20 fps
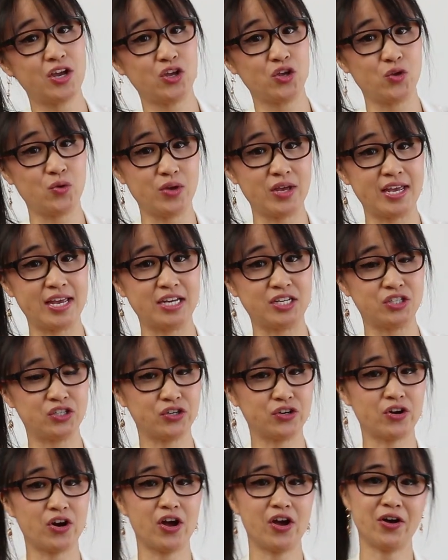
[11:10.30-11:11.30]
you can get
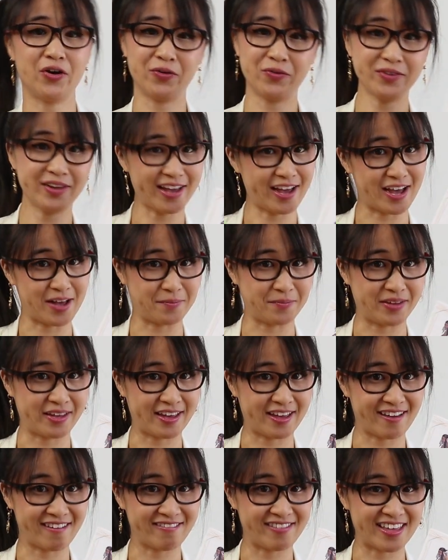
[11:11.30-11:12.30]
your own copy
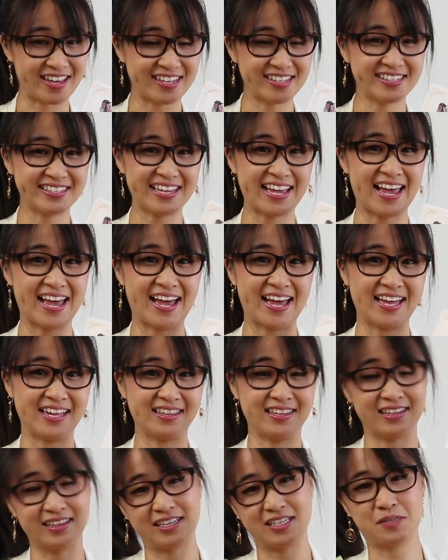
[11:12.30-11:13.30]
of this
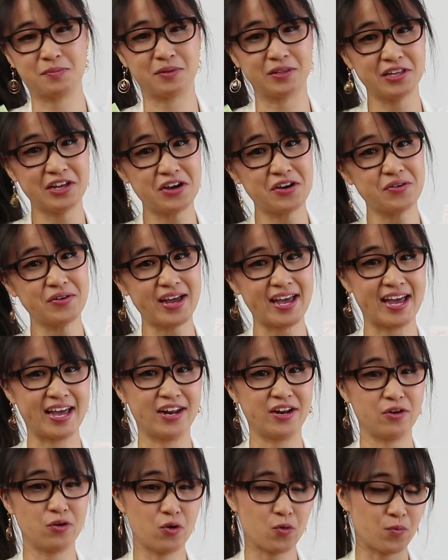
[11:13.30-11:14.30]
at the links below at
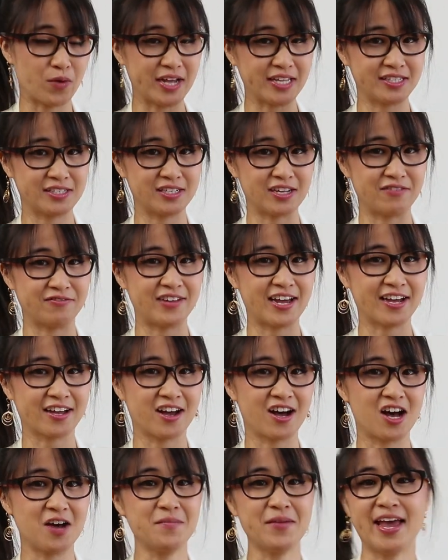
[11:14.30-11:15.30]

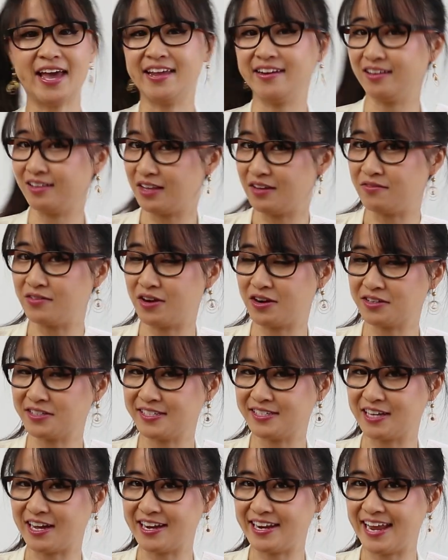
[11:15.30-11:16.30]
brightstuff.com and
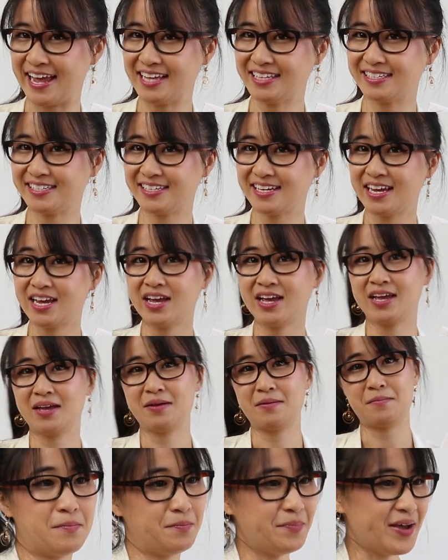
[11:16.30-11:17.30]
11arts.net.
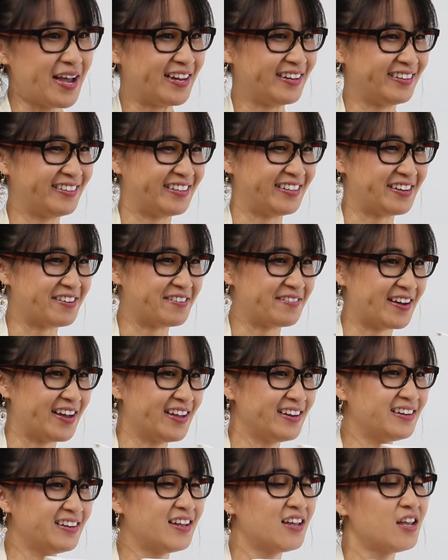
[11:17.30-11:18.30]
But you know
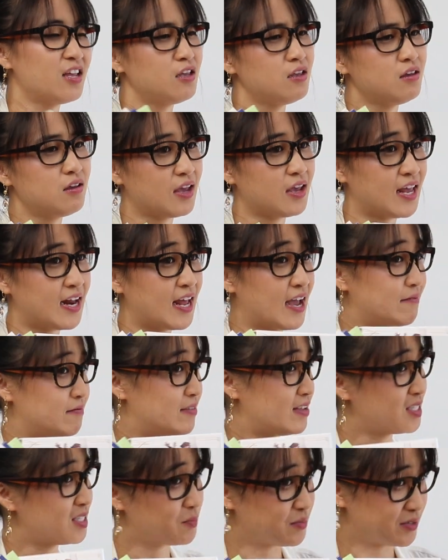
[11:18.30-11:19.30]
what? You can't have
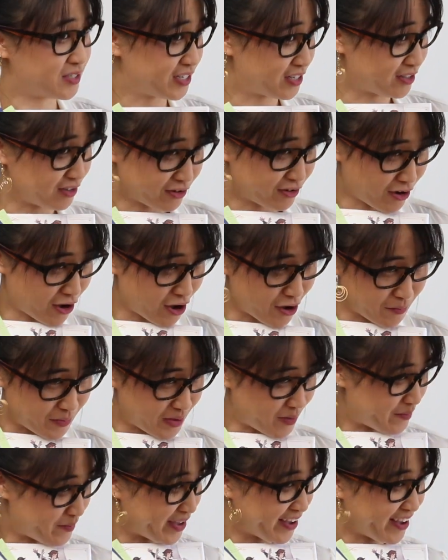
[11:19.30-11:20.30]
this particular
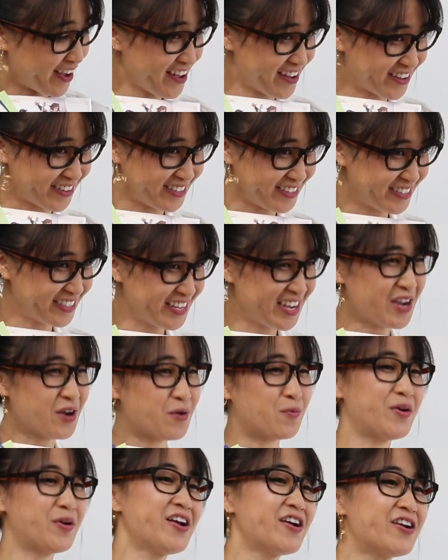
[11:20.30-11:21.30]
copy because
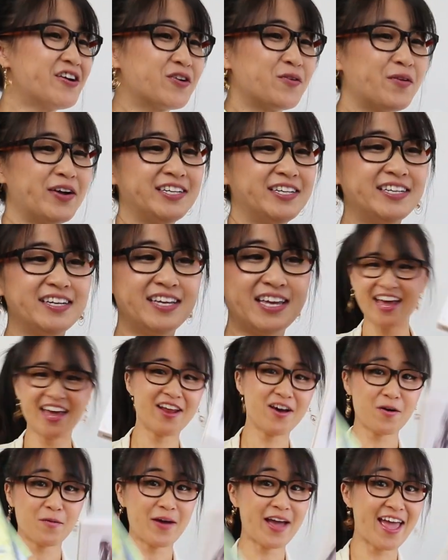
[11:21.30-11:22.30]
we're giving it
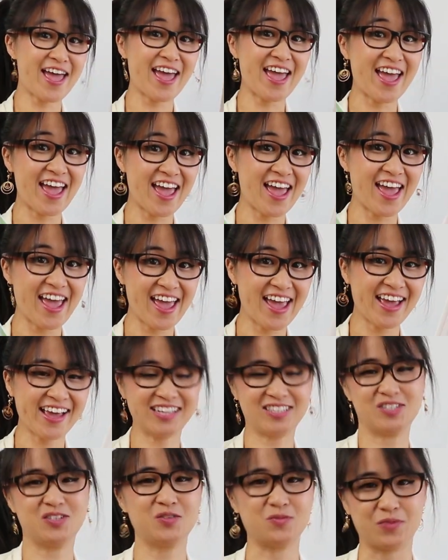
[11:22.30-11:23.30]

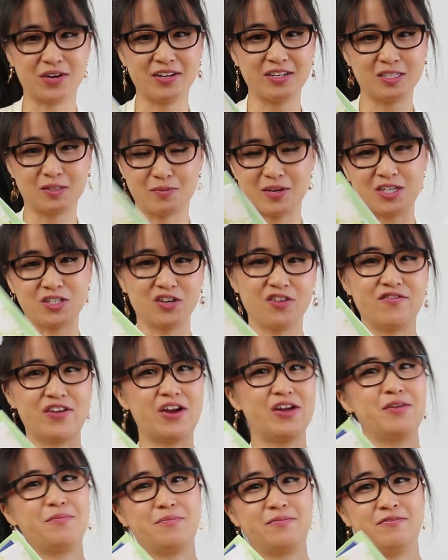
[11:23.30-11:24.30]
away to one special,
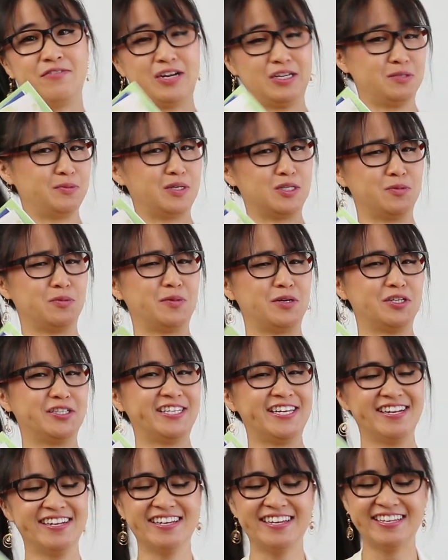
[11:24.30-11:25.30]
very, very special
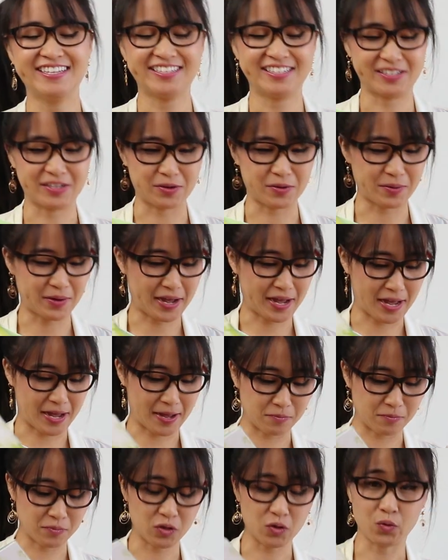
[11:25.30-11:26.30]
person. So
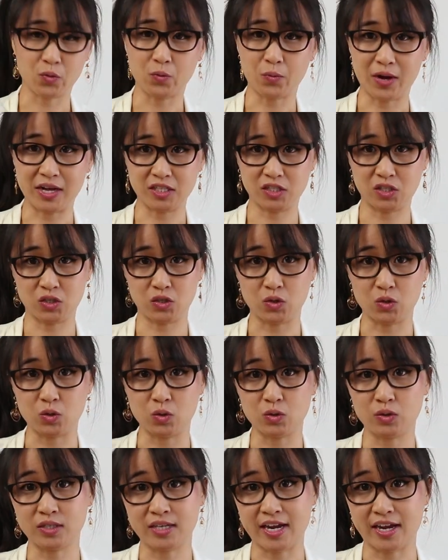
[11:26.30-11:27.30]
you'll want
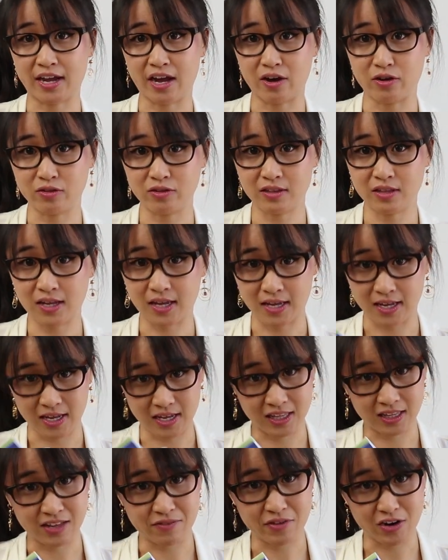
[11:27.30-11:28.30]
to check out
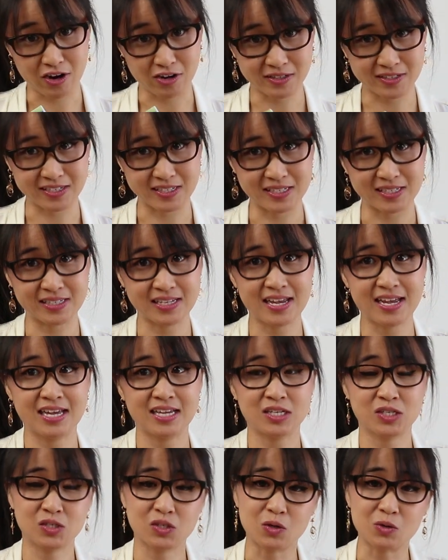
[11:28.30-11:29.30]
11arts'
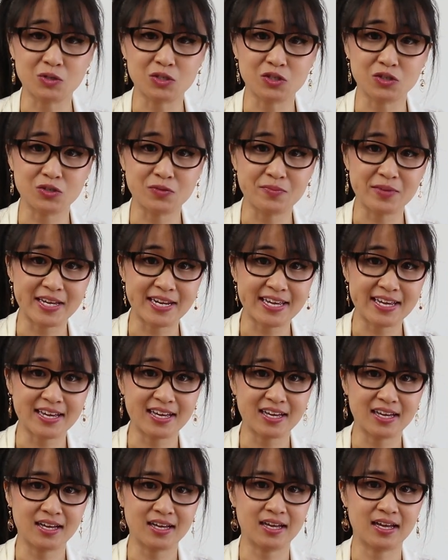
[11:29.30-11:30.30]
social
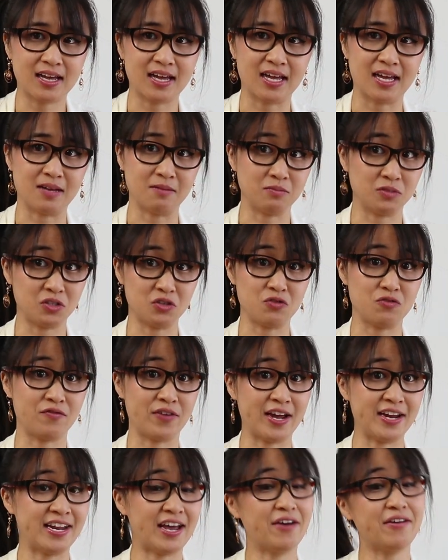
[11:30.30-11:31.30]
media to
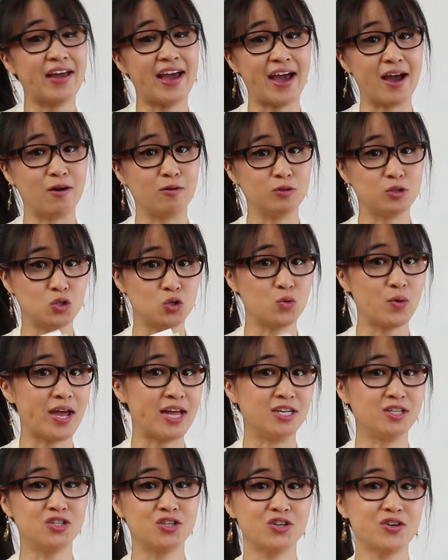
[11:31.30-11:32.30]
find out how to
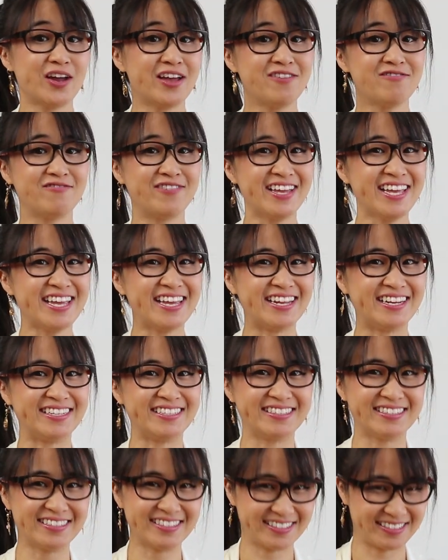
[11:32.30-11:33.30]
enter and
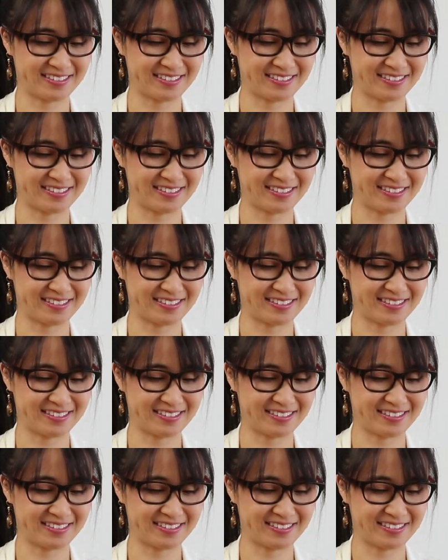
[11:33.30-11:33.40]
win.